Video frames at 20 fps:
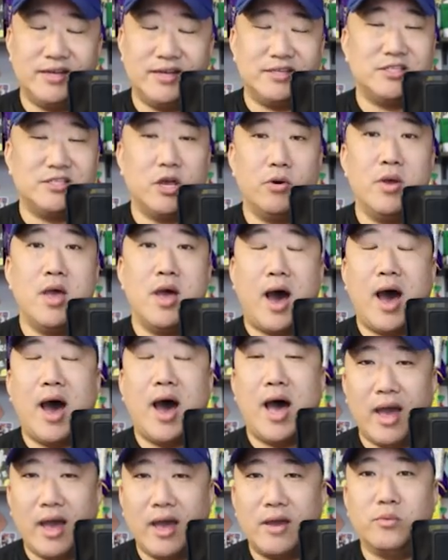So
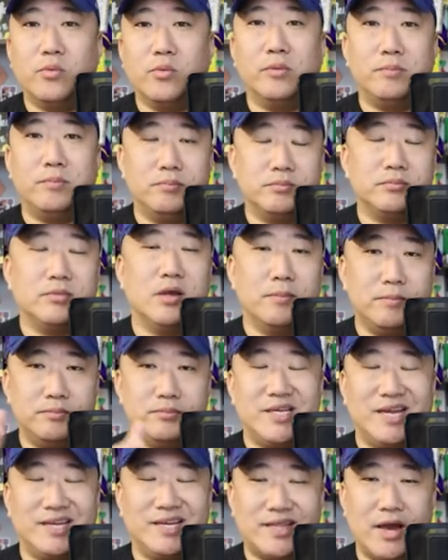I, I will you know,
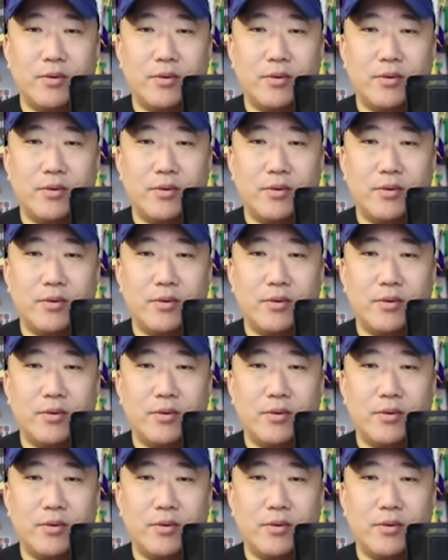take that